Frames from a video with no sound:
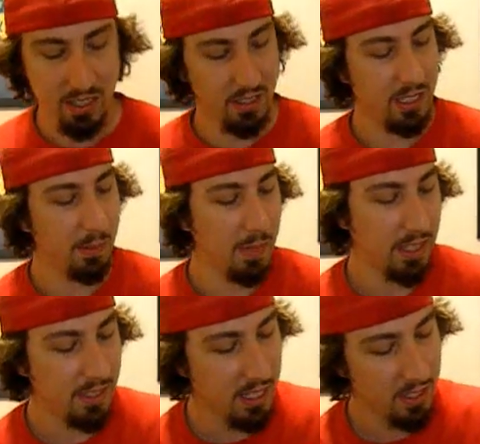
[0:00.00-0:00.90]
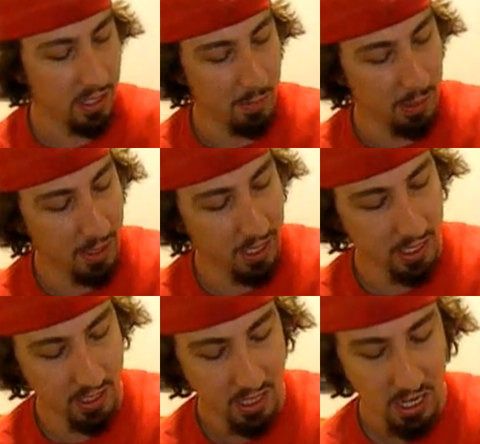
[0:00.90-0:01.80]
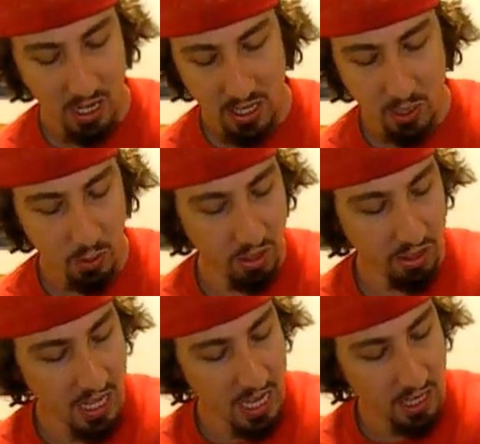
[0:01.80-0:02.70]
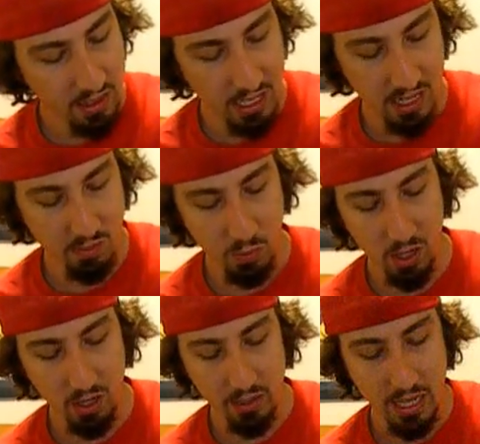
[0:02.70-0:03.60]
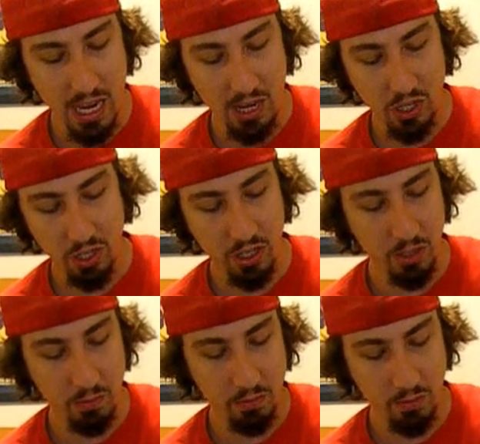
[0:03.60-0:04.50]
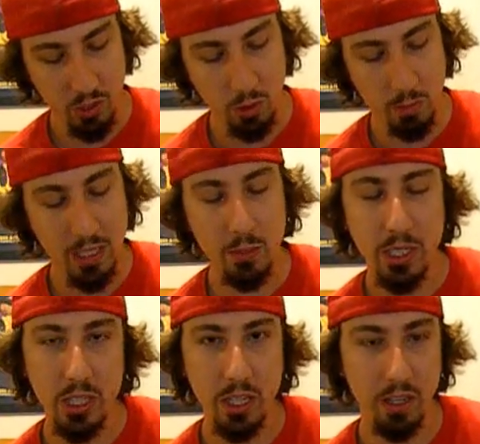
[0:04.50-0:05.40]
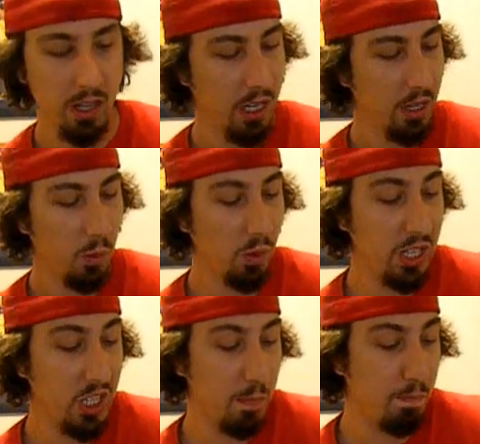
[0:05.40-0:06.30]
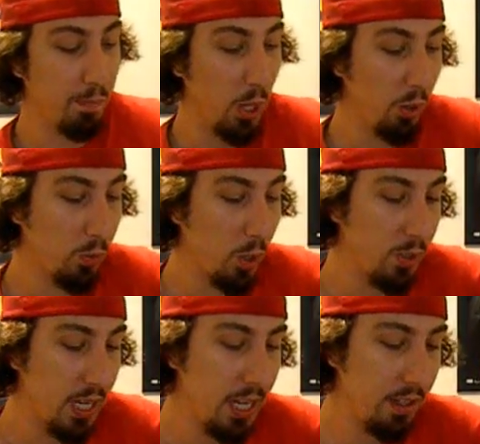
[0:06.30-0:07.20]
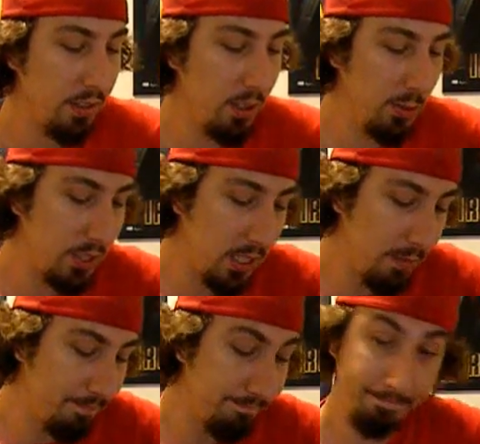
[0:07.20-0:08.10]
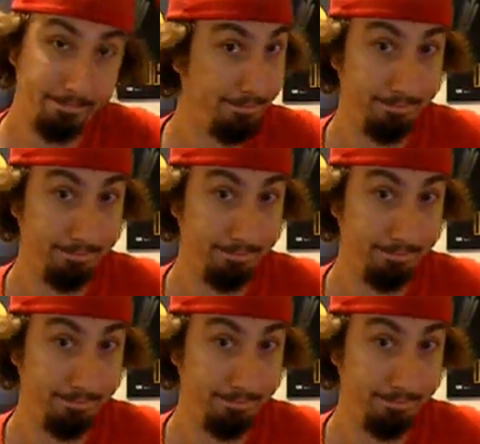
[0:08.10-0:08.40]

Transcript: That doesn't seem to make sense to me, because you would think that, well, yeah, sure, you screw them into each other. Won't they just both rotate and loosen?